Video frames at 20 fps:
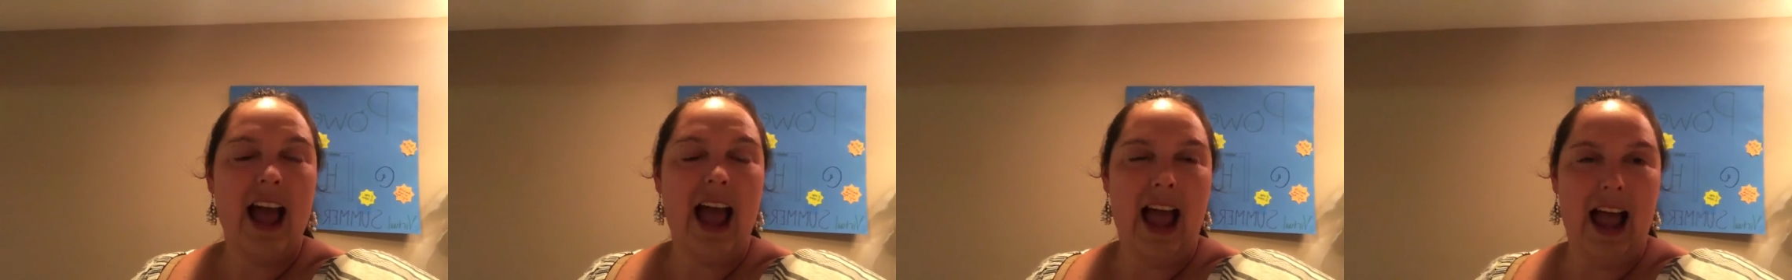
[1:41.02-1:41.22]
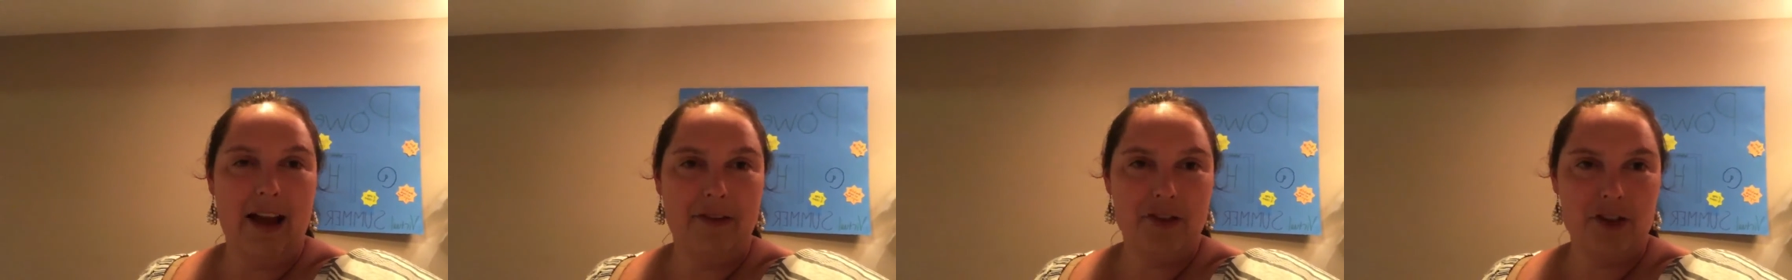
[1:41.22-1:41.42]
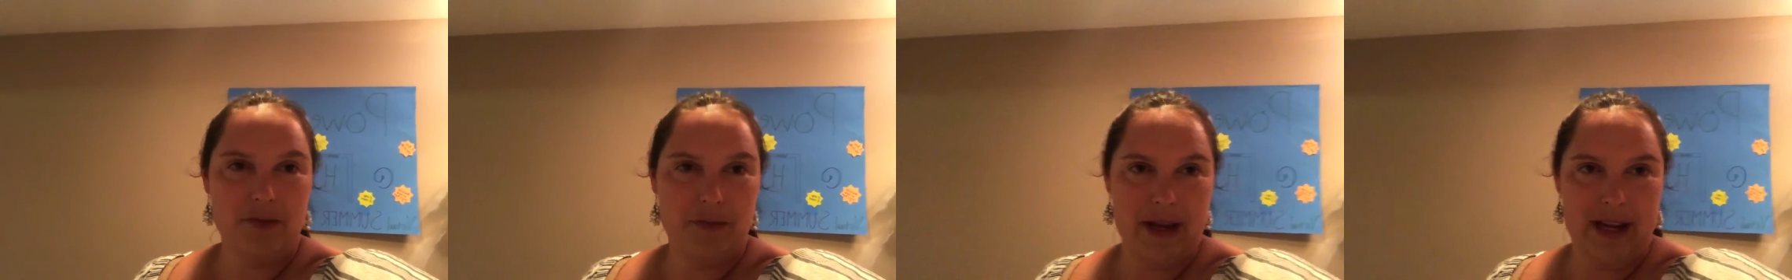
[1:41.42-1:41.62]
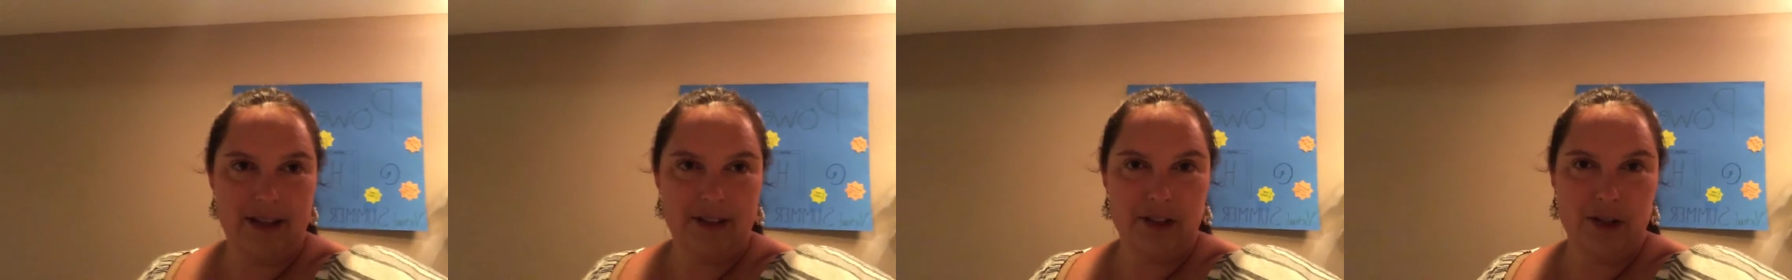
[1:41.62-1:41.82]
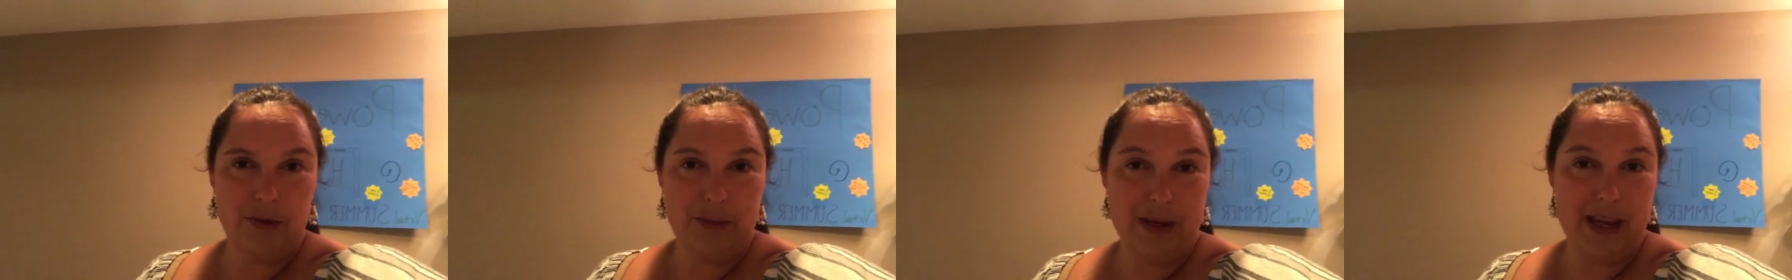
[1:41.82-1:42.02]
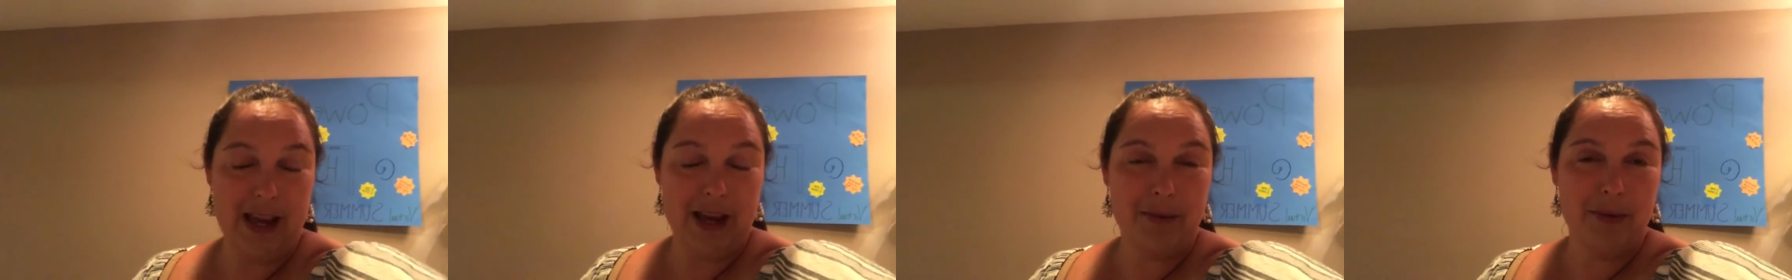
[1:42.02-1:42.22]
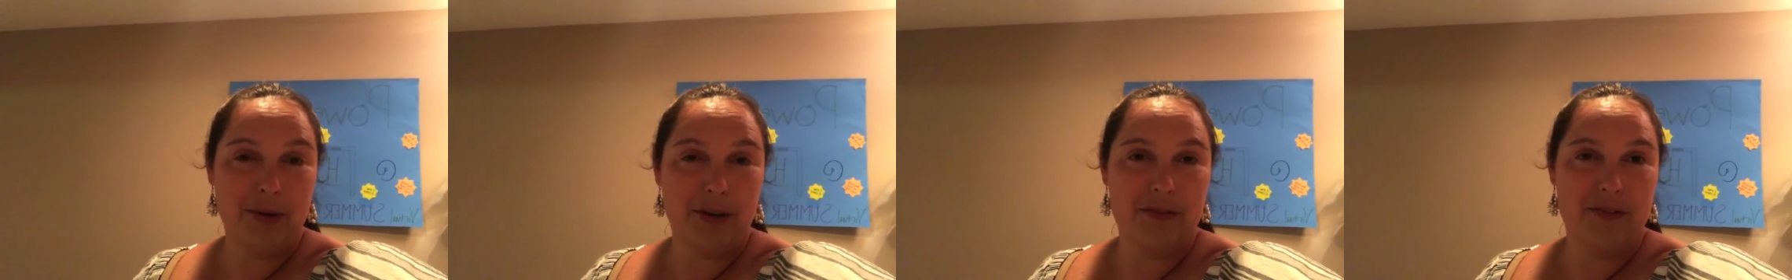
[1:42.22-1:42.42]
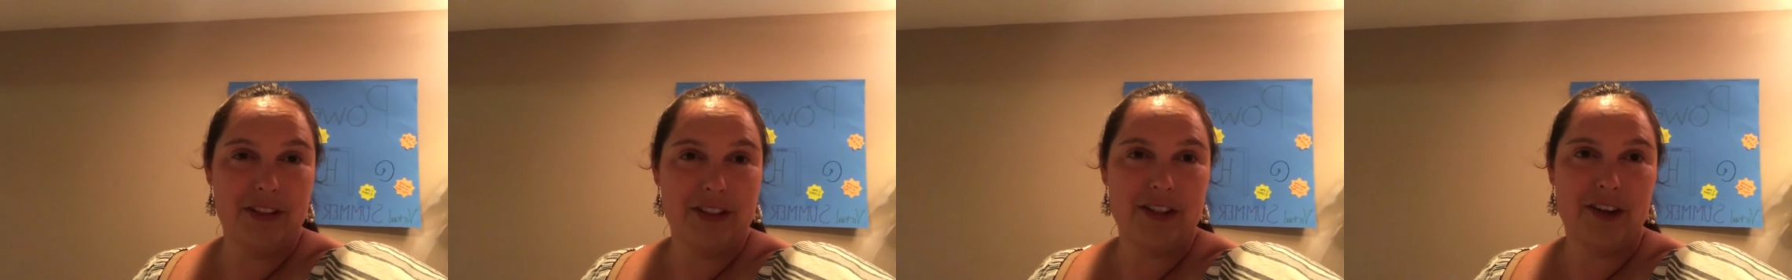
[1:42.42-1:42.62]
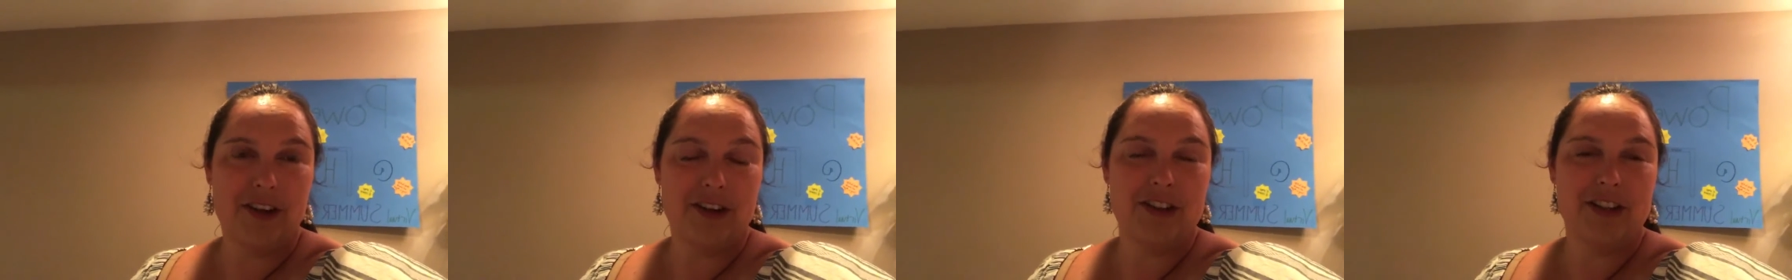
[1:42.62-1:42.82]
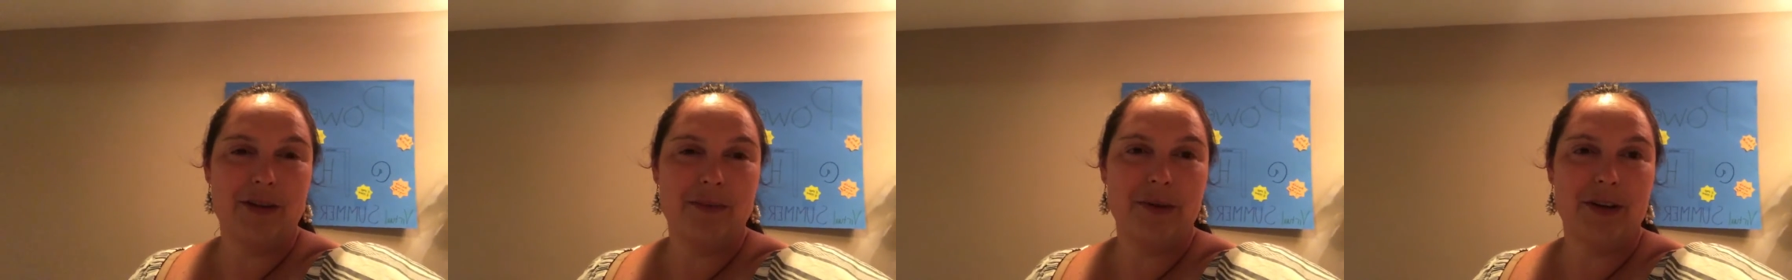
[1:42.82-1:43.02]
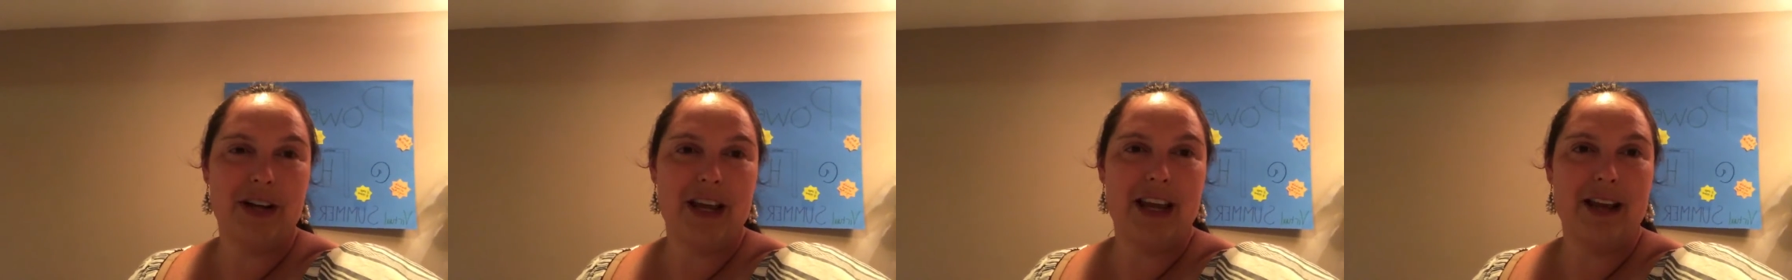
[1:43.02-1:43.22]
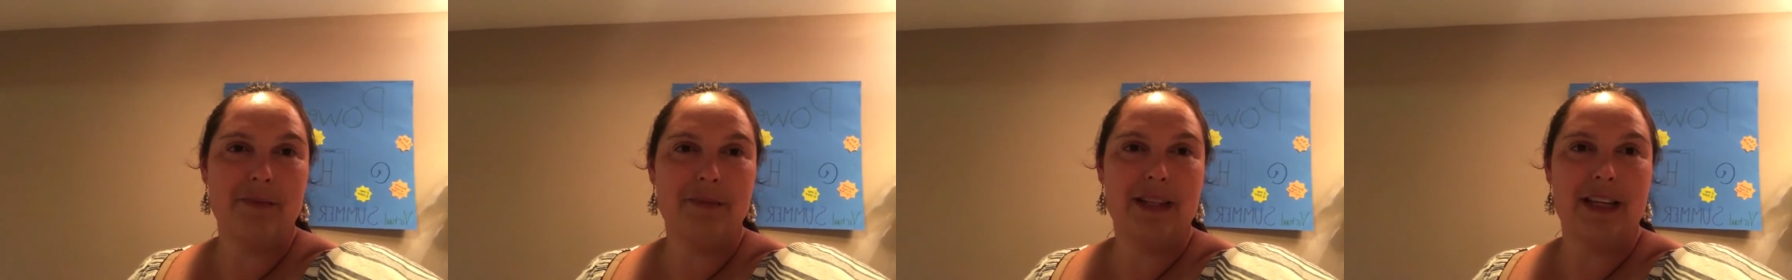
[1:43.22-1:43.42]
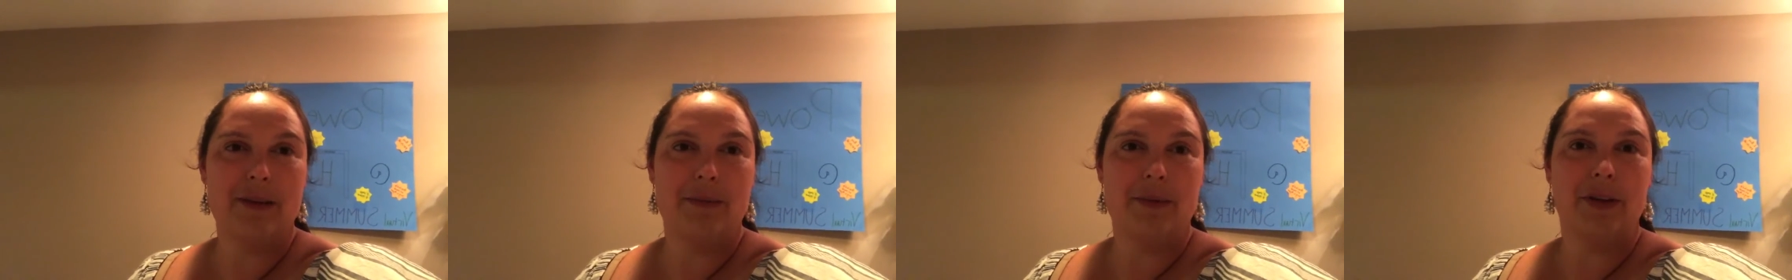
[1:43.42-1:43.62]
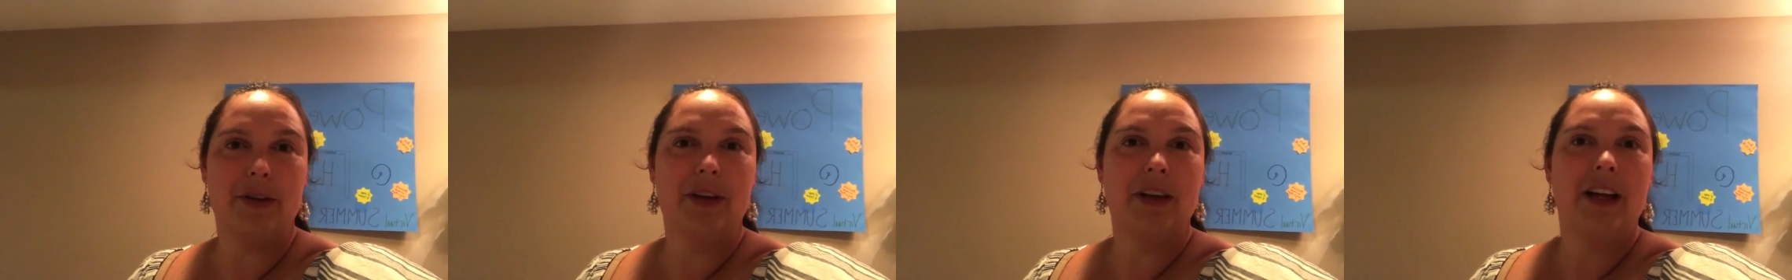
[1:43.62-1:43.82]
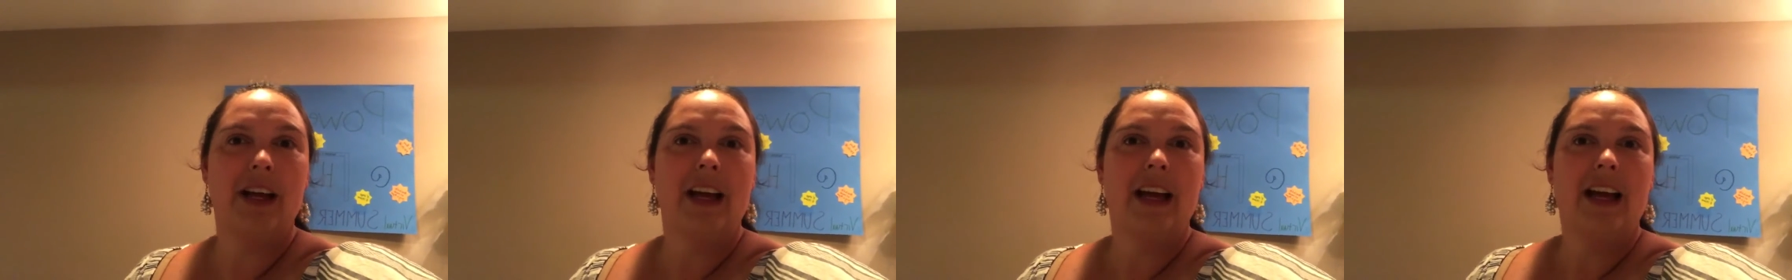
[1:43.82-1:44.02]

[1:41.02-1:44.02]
After Mass, you'll be able to visit our summer camp table